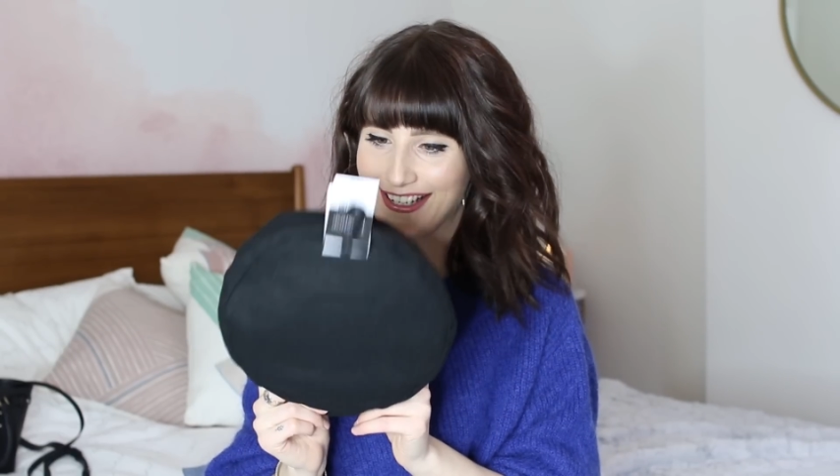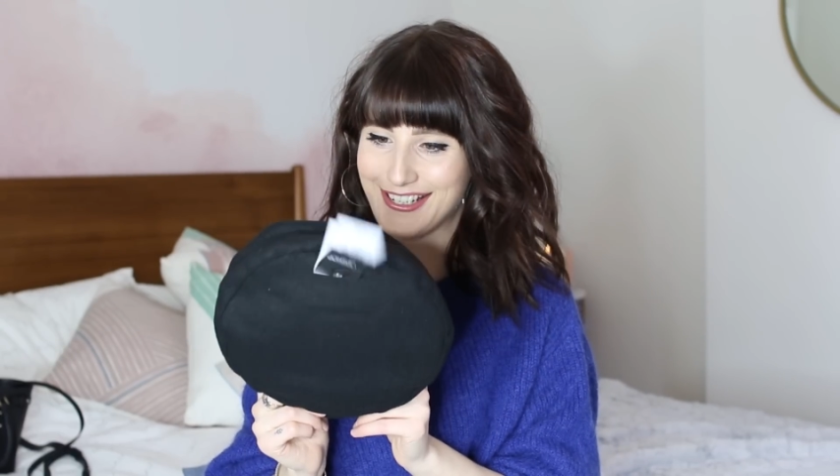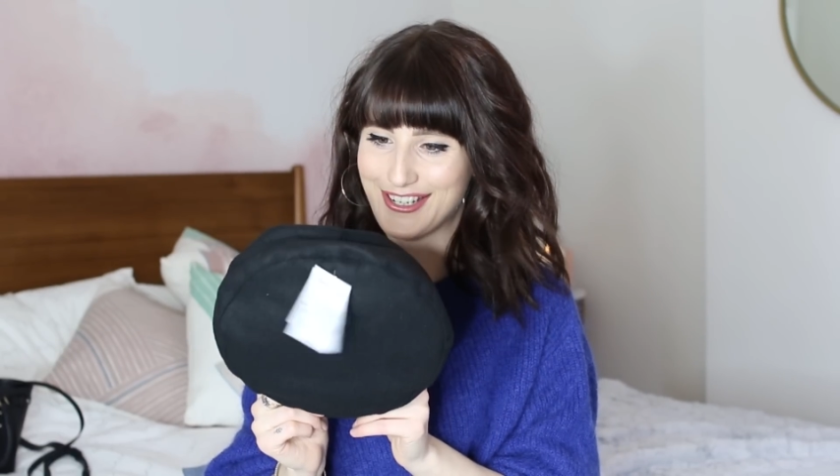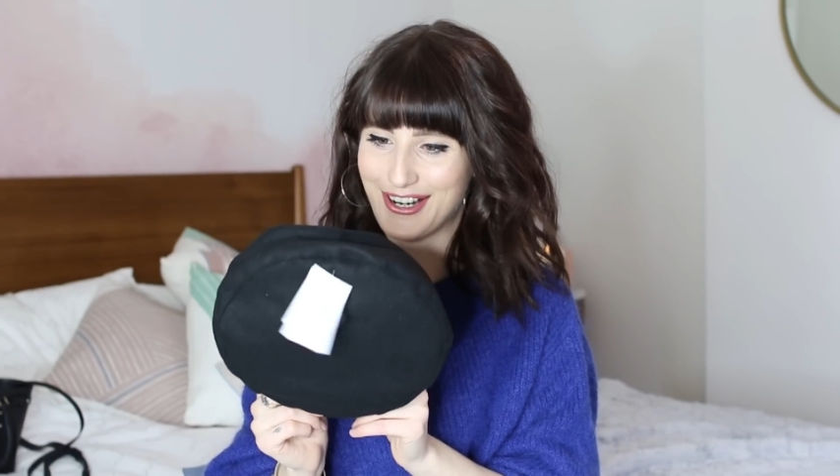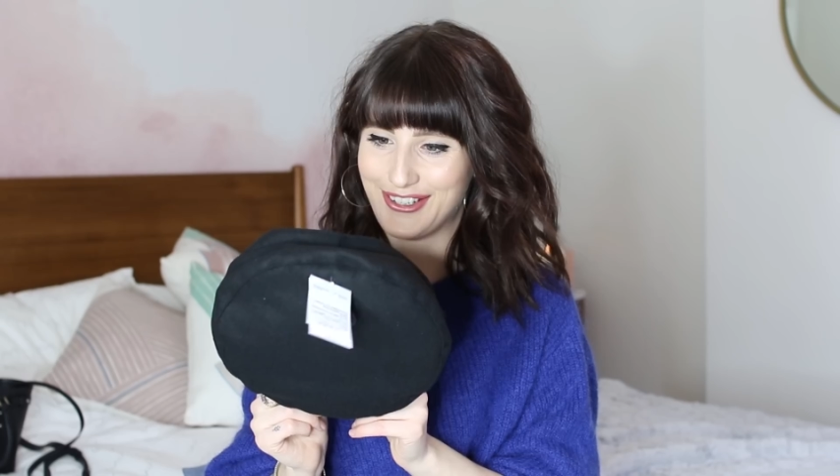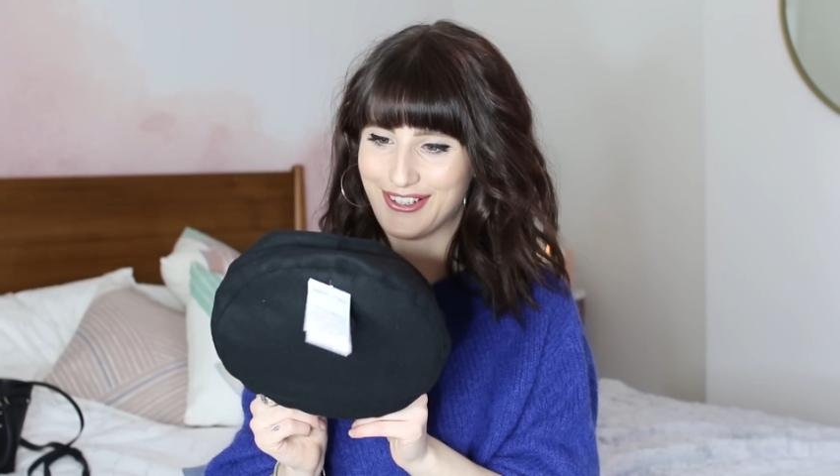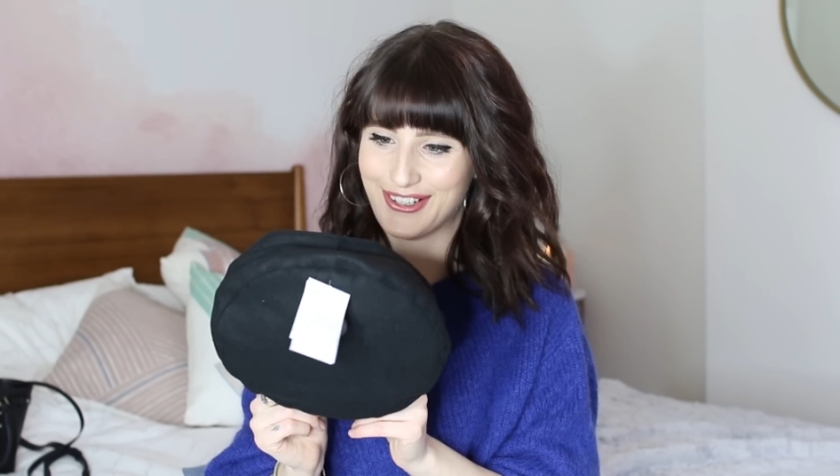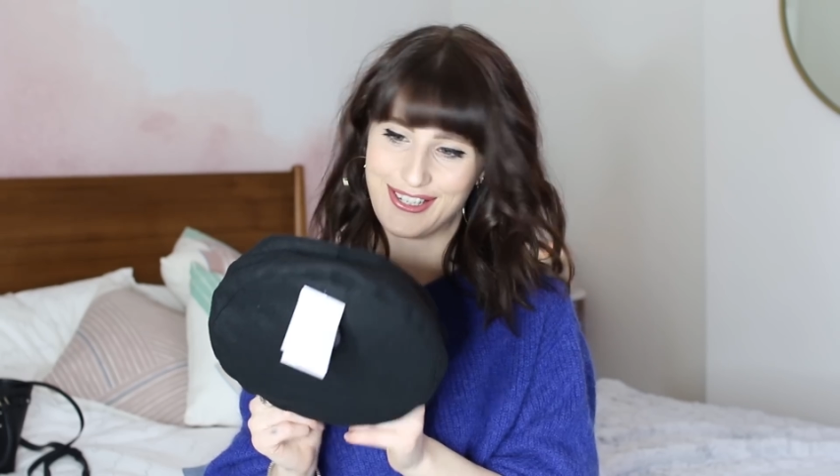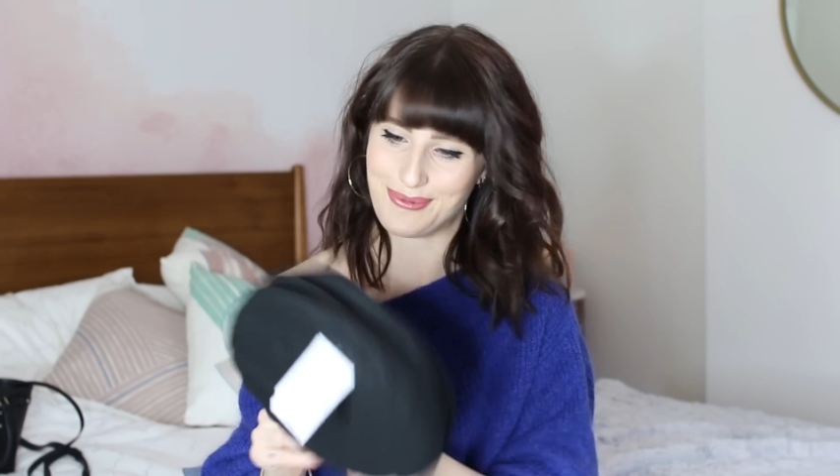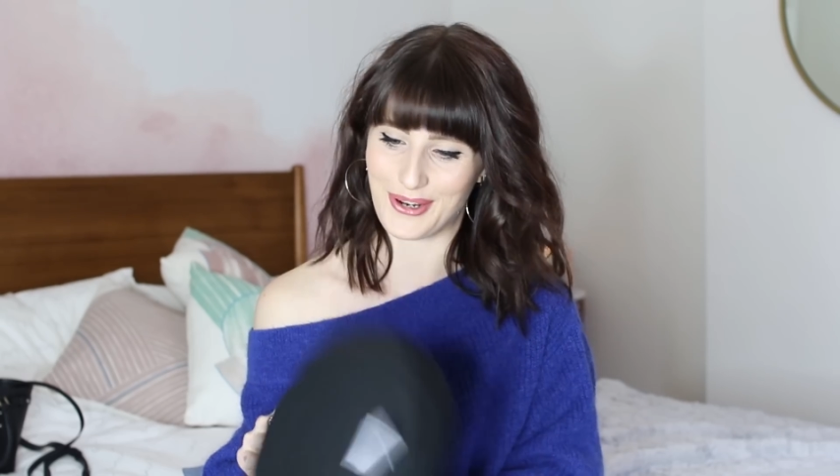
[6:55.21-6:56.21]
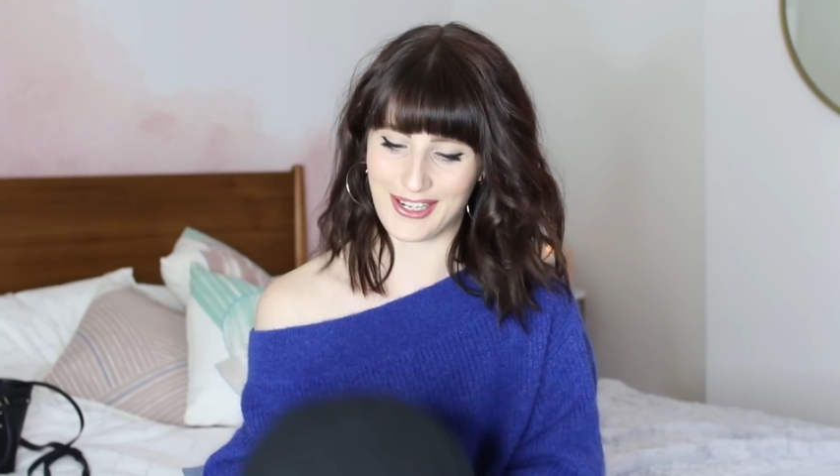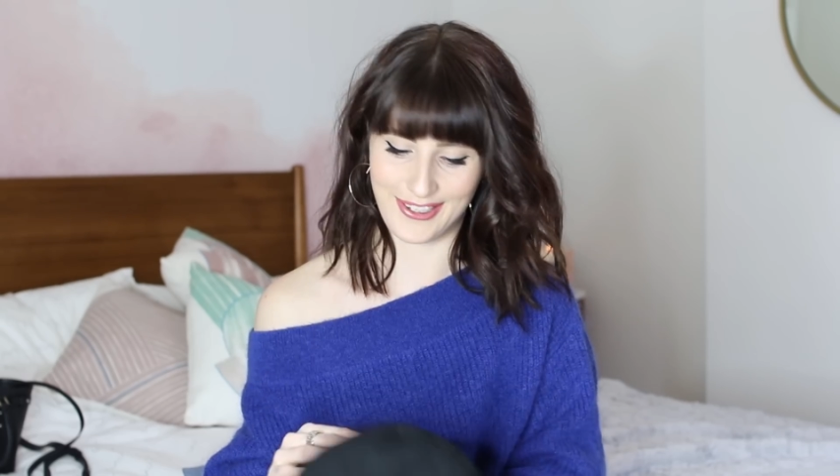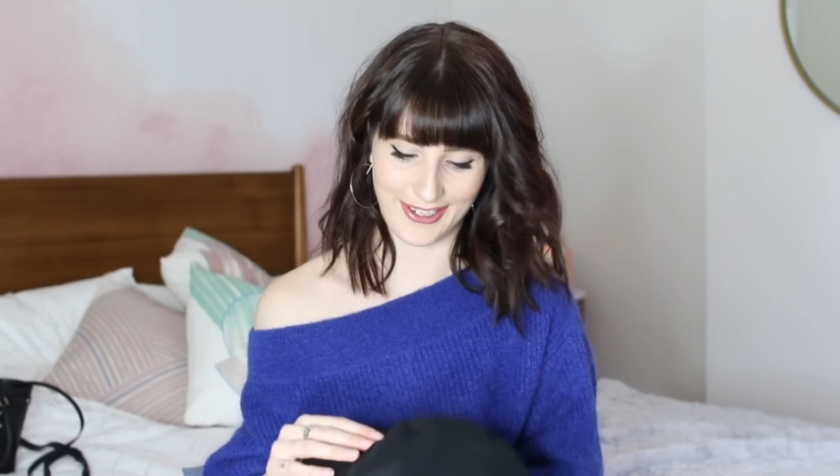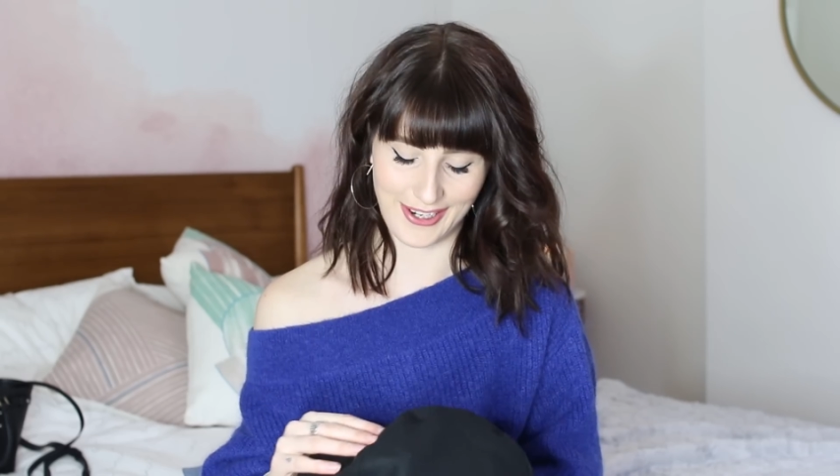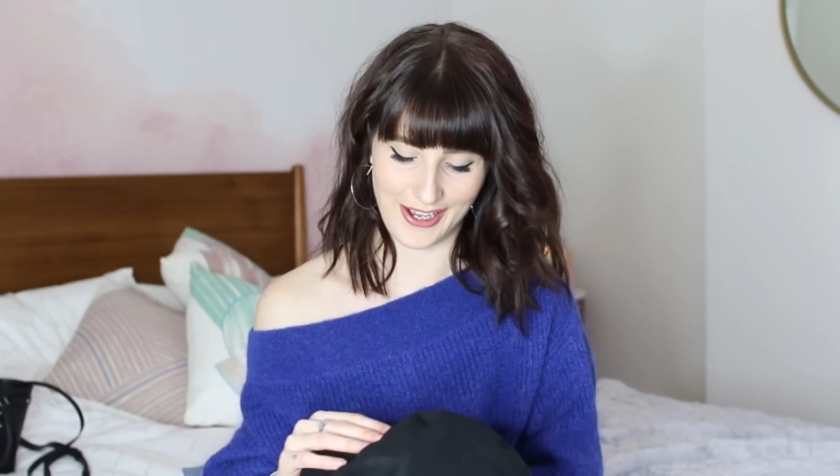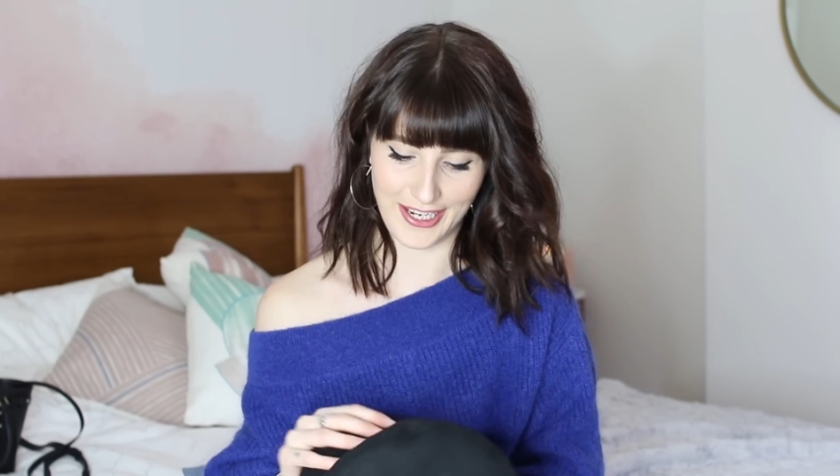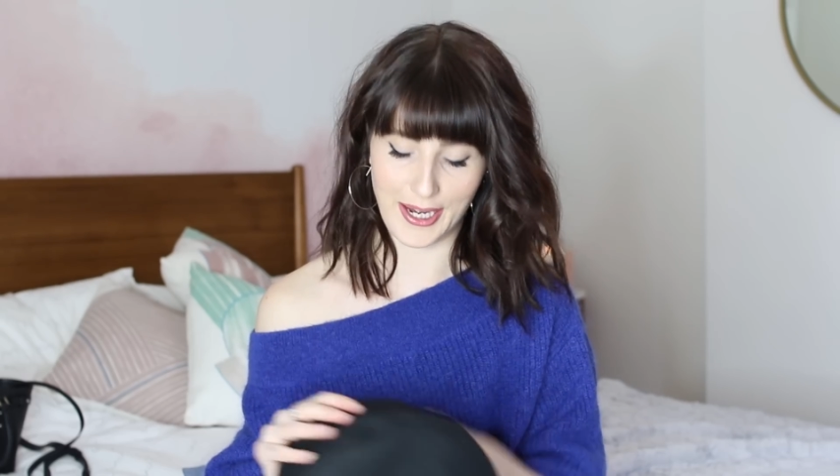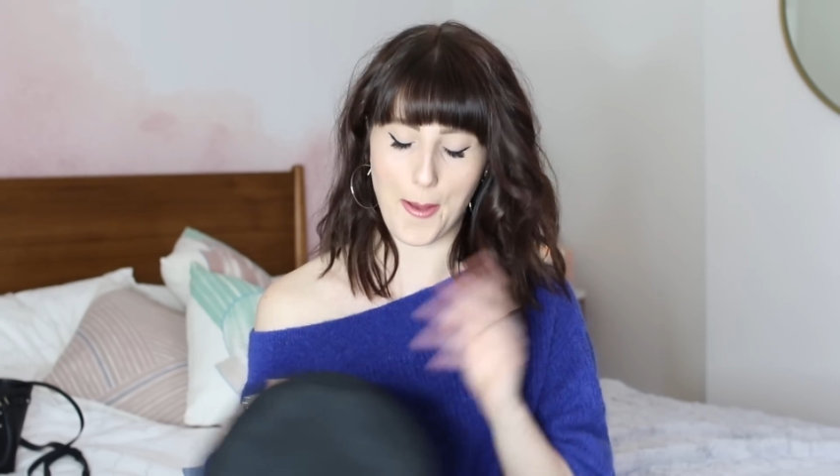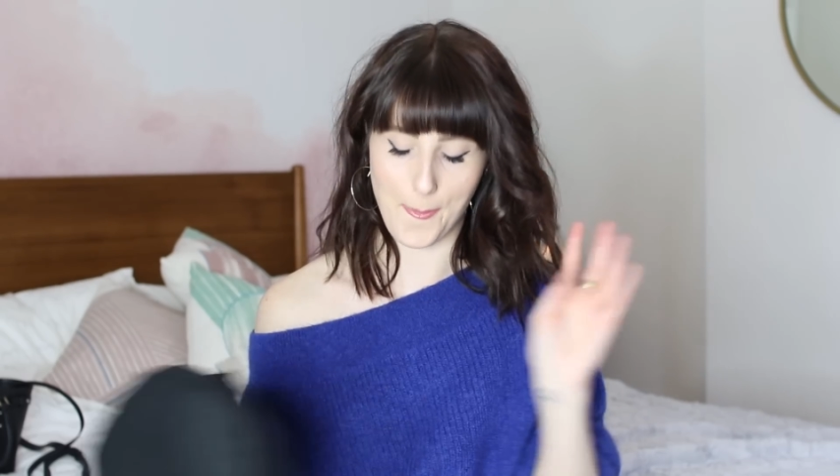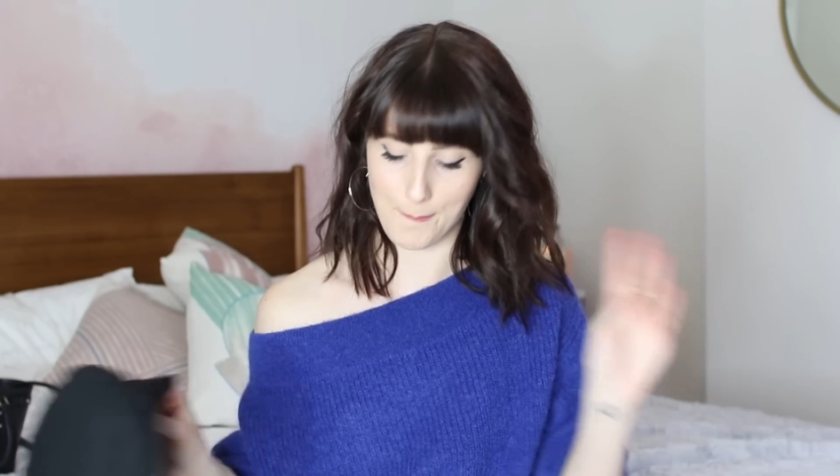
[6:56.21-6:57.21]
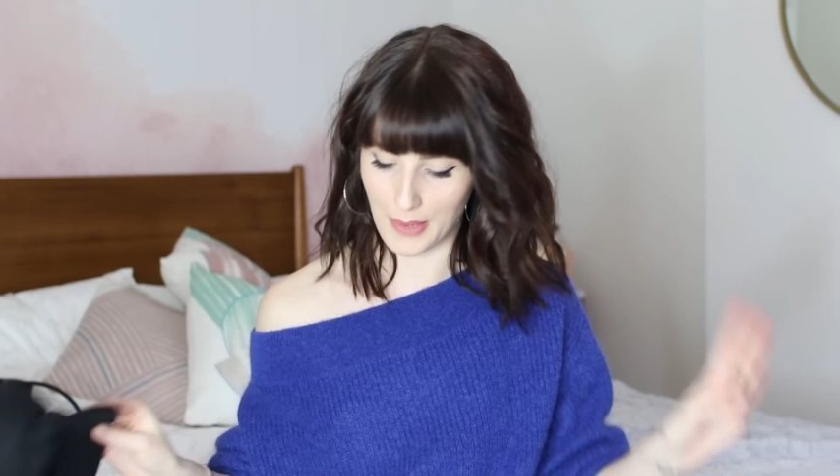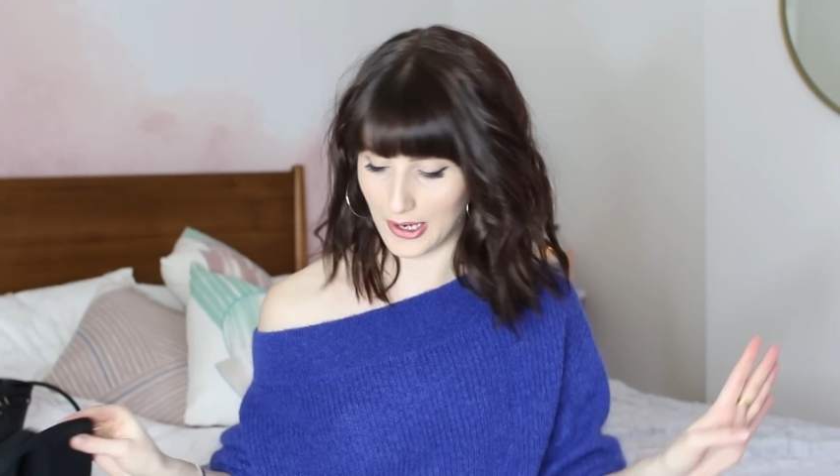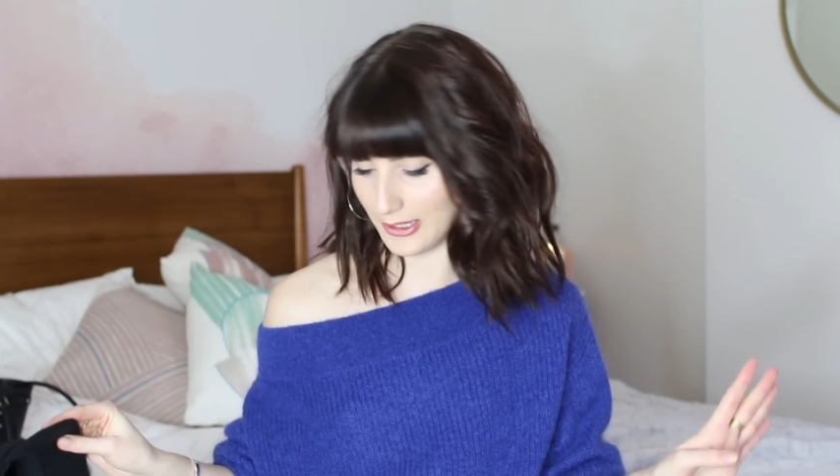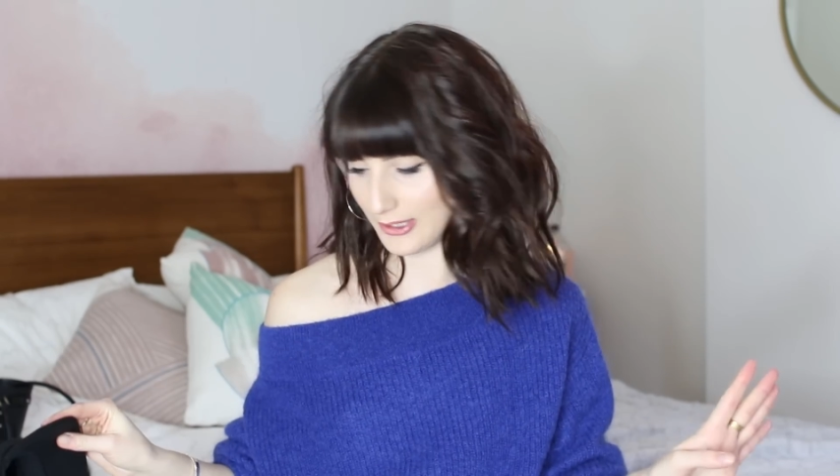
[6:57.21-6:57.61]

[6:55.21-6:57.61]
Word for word: and show you guys what I look like. Might